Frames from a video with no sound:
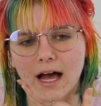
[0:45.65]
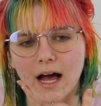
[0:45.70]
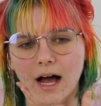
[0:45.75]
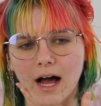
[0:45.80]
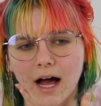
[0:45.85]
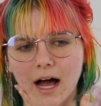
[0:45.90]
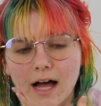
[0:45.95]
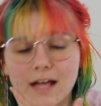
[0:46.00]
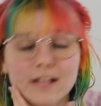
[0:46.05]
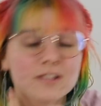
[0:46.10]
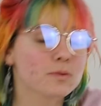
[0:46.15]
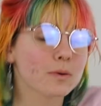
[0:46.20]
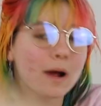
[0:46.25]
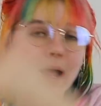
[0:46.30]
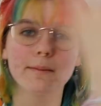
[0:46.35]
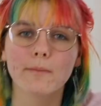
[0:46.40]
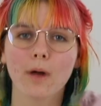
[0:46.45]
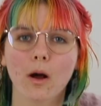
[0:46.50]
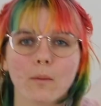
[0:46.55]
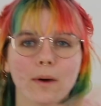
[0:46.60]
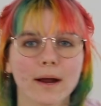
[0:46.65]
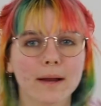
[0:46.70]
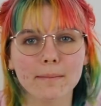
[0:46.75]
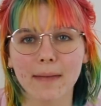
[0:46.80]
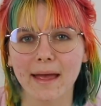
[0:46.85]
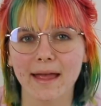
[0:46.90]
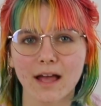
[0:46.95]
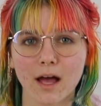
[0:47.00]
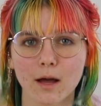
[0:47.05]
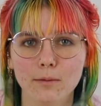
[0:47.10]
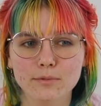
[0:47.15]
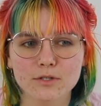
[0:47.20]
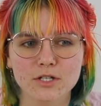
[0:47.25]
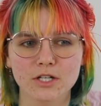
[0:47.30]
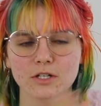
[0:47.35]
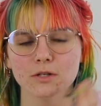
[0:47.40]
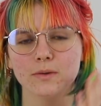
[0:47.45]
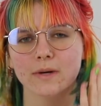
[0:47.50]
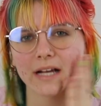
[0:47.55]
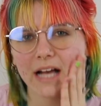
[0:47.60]
It's why I'm not wearing makeup
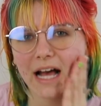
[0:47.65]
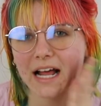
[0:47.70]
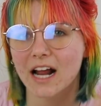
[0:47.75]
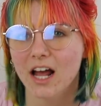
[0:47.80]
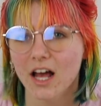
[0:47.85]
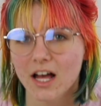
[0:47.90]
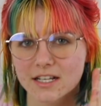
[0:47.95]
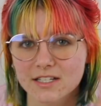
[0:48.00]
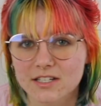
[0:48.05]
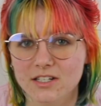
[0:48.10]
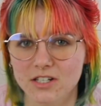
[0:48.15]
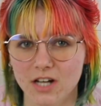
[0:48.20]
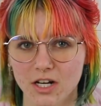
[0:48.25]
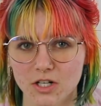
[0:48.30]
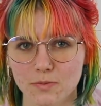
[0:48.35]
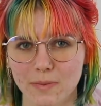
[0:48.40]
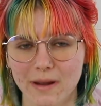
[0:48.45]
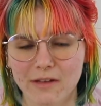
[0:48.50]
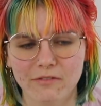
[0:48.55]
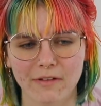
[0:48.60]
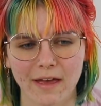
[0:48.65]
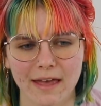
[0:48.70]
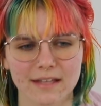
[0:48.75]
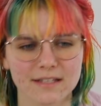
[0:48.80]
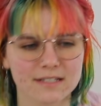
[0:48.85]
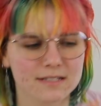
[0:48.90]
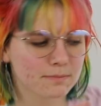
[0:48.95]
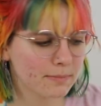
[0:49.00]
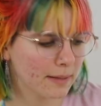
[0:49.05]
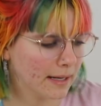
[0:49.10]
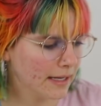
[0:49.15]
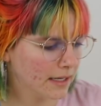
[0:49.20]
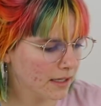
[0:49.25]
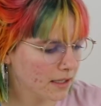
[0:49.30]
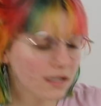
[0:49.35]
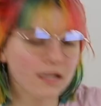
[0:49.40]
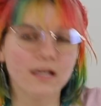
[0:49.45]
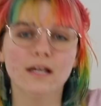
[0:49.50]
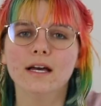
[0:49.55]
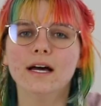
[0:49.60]
too. It kind of hurts to touch my face, but
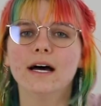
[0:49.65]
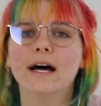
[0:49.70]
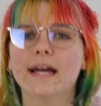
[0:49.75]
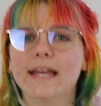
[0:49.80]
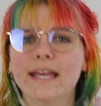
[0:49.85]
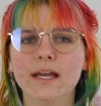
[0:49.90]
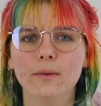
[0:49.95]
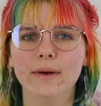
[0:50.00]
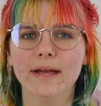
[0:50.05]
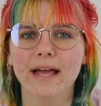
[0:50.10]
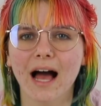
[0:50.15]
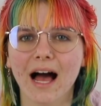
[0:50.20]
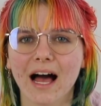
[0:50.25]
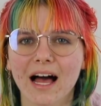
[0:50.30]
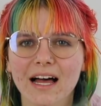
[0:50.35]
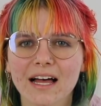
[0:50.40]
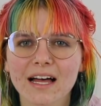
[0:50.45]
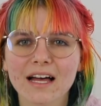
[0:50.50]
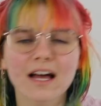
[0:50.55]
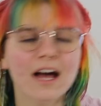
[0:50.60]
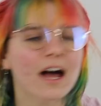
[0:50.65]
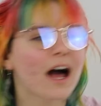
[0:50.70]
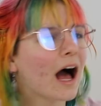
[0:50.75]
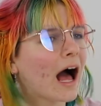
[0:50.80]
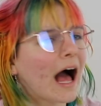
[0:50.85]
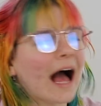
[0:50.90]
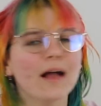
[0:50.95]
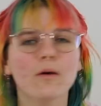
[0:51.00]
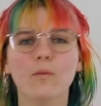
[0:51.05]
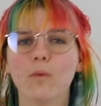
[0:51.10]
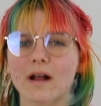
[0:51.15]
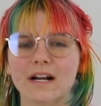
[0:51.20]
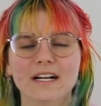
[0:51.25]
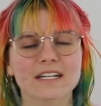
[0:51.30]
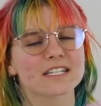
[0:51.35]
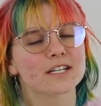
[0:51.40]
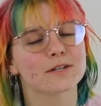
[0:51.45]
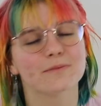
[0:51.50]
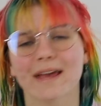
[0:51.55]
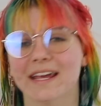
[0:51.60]
here we are. I
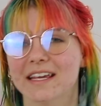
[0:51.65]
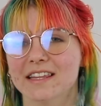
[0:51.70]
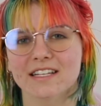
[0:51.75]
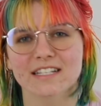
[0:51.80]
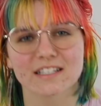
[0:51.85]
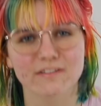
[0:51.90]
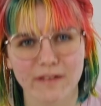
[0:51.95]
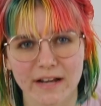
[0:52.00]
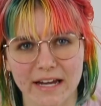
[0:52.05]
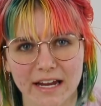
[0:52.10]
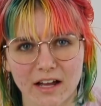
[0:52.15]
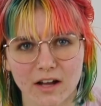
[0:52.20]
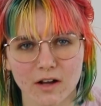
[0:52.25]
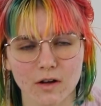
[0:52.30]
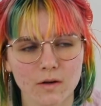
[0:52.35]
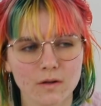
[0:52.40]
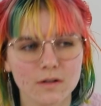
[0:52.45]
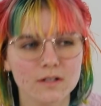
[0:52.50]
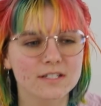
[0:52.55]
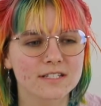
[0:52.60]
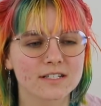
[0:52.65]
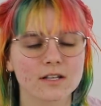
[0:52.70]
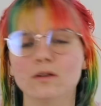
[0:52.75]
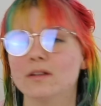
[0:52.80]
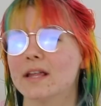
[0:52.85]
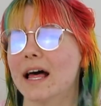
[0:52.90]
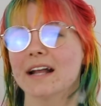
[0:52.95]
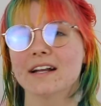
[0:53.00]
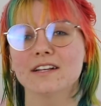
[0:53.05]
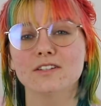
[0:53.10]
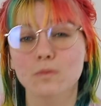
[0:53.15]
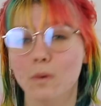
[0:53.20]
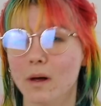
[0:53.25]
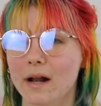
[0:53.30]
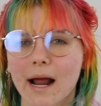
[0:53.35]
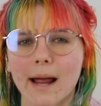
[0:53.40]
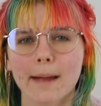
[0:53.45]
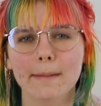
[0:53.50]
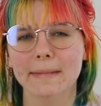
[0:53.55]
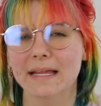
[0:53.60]
wanted to make this video, so that is what
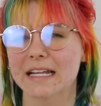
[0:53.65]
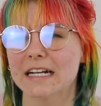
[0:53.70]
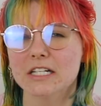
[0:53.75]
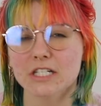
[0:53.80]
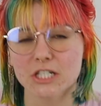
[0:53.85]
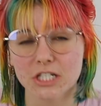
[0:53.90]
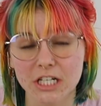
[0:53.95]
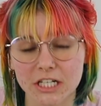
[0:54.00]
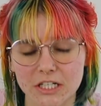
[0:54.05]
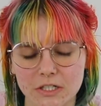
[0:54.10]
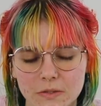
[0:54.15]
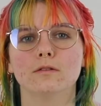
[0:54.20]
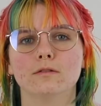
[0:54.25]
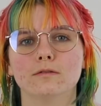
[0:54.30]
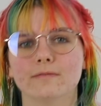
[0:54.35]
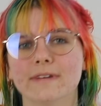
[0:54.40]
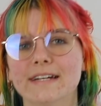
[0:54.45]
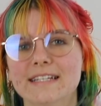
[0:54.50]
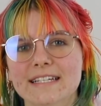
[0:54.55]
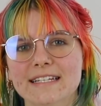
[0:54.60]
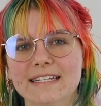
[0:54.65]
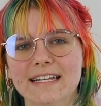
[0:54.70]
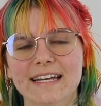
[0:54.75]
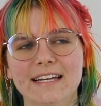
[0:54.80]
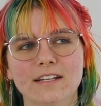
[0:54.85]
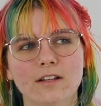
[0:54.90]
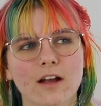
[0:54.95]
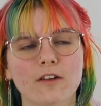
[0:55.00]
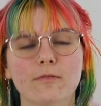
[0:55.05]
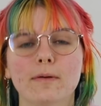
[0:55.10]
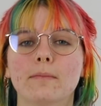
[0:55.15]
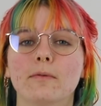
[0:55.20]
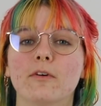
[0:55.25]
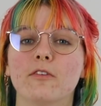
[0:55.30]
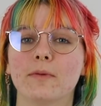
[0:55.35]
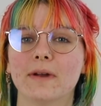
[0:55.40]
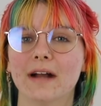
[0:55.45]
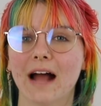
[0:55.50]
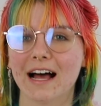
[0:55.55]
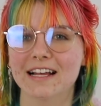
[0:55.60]
I am gonna do. Recently, a lot of people have
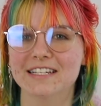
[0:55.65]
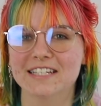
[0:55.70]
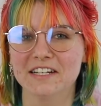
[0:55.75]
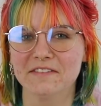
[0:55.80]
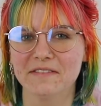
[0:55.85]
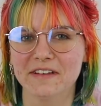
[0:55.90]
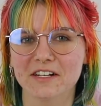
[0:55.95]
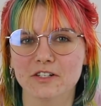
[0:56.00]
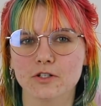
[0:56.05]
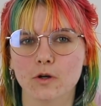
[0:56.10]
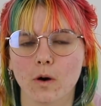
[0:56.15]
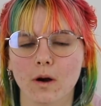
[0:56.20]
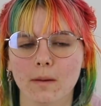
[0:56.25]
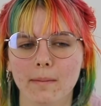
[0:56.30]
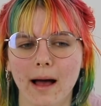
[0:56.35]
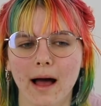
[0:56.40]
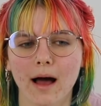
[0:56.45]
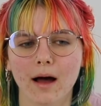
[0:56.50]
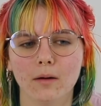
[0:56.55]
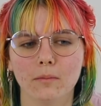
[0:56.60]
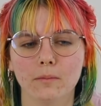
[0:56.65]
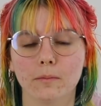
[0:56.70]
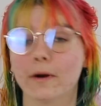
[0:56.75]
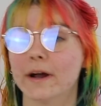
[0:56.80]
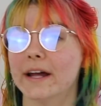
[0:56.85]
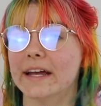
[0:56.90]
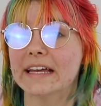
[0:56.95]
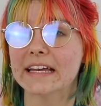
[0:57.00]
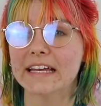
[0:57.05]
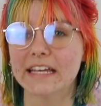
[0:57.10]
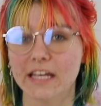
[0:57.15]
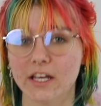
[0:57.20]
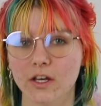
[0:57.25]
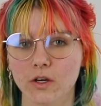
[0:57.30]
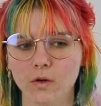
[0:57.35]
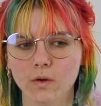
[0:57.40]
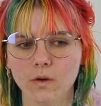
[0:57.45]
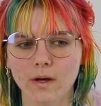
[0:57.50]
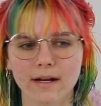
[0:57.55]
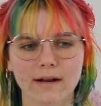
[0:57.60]
been asking me to talk about Prager
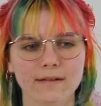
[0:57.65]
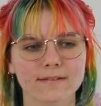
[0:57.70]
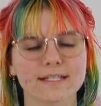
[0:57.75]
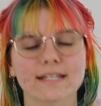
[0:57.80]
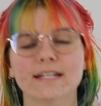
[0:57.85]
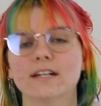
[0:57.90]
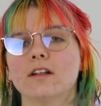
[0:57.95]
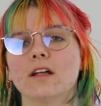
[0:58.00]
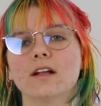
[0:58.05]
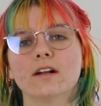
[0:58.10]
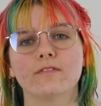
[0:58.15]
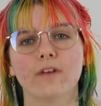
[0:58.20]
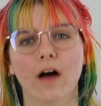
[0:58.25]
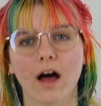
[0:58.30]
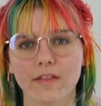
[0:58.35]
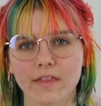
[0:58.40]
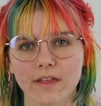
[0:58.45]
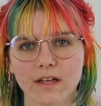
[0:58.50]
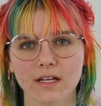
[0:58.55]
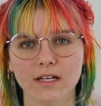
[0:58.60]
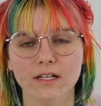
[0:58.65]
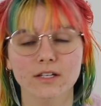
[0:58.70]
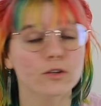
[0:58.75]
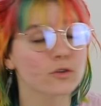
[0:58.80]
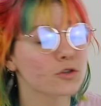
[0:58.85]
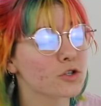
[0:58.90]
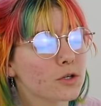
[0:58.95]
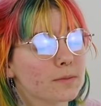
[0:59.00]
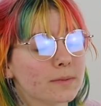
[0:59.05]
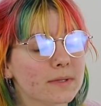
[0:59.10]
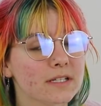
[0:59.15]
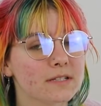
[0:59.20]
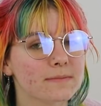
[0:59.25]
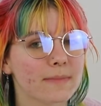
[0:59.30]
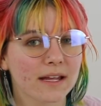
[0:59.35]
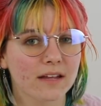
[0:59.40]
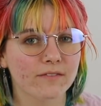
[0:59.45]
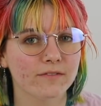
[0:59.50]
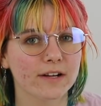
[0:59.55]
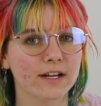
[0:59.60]
U, and I've seen a lot of other YouTubers
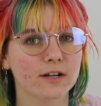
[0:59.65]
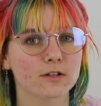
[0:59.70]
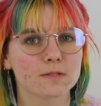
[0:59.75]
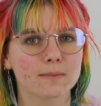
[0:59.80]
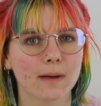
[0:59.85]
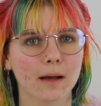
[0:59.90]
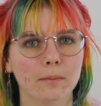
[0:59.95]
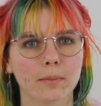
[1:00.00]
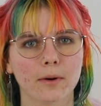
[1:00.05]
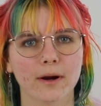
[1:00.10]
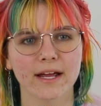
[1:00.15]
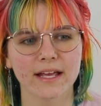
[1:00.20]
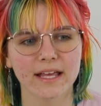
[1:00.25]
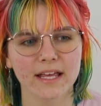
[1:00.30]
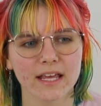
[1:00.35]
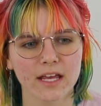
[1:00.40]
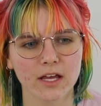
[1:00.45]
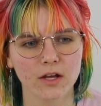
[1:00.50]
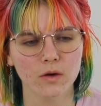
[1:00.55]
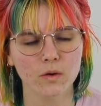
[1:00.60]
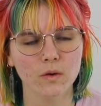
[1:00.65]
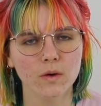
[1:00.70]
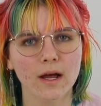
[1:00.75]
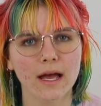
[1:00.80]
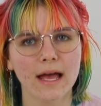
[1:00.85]
making videos about Prager U,